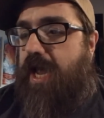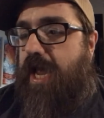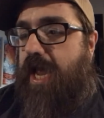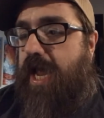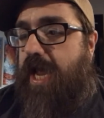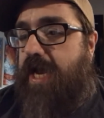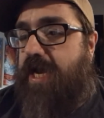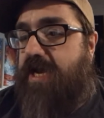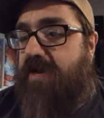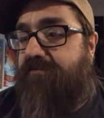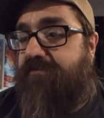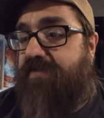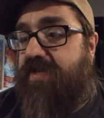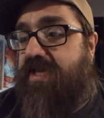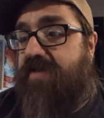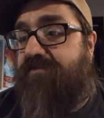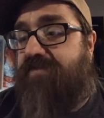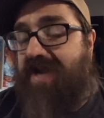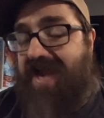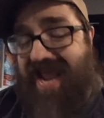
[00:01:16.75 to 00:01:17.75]
And if you
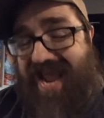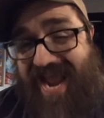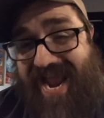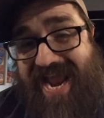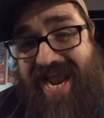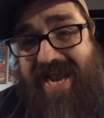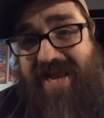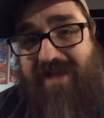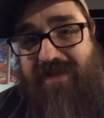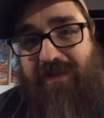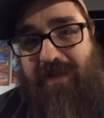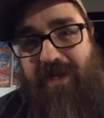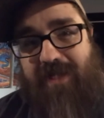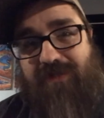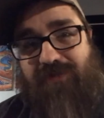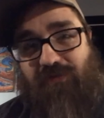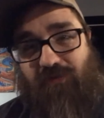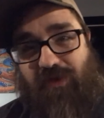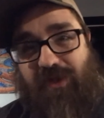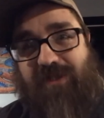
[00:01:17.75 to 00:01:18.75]
give an eight, then
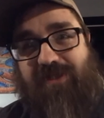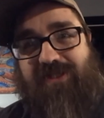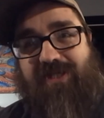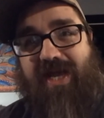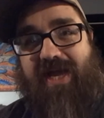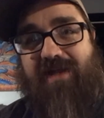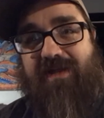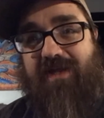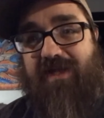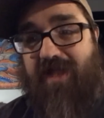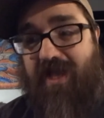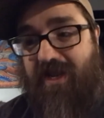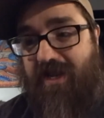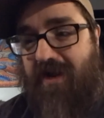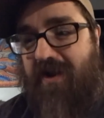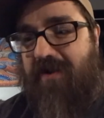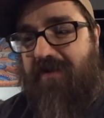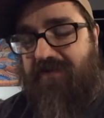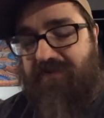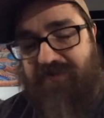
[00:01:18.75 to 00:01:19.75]
it's really saying they're like,
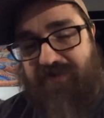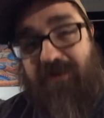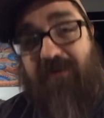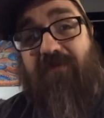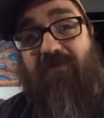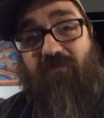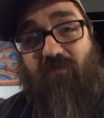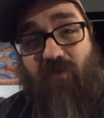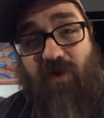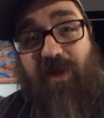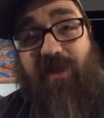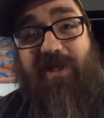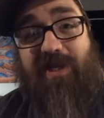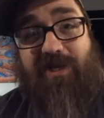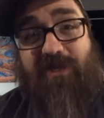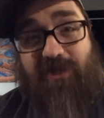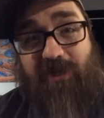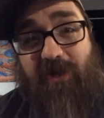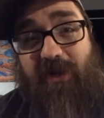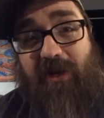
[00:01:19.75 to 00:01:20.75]
oh, they're doing really
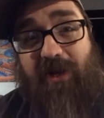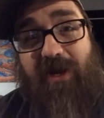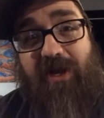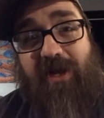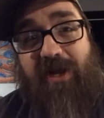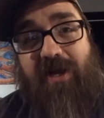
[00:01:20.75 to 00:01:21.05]
good.